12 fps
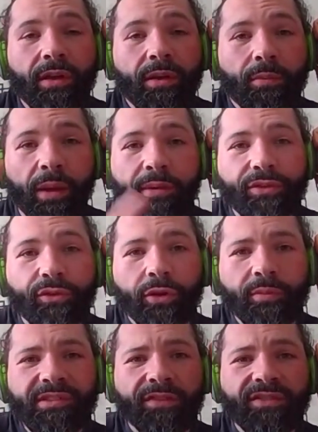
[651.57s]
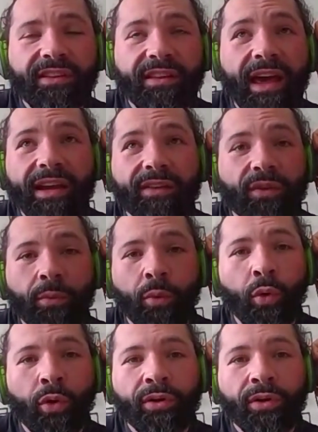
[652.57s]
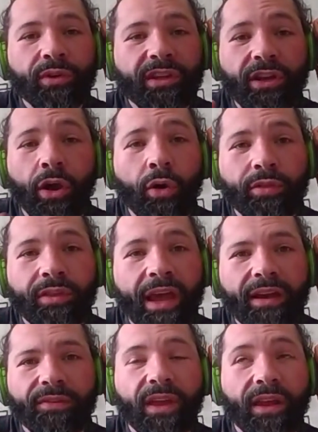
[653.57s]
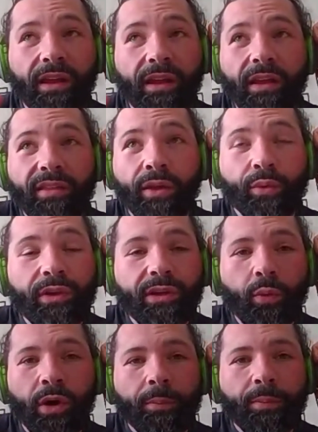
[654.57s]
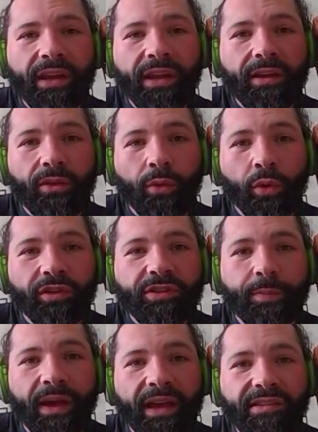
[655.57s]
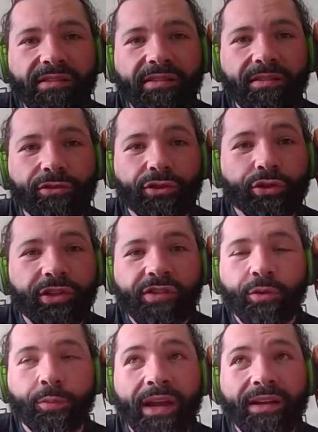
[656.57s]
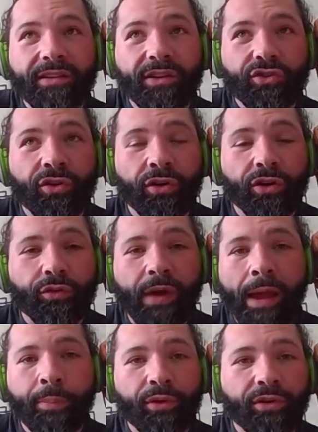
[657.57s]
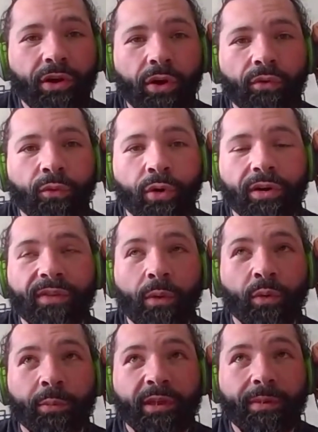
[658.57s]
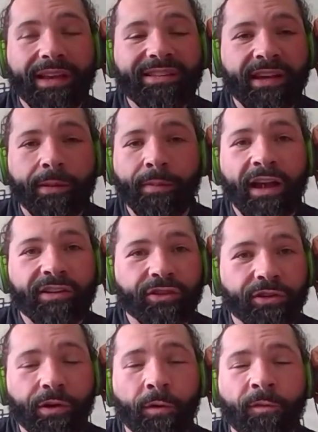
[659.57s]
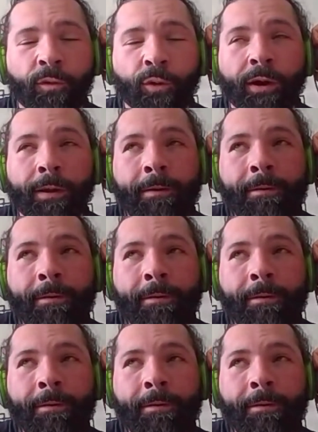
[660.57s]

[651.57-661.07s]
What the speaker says: maybe throw themselves into that even more and really hone that. If they really want to be the world's best jiu-jitsu practitioner or grappler, go for it. If they want to be the best kickboxer, go for it.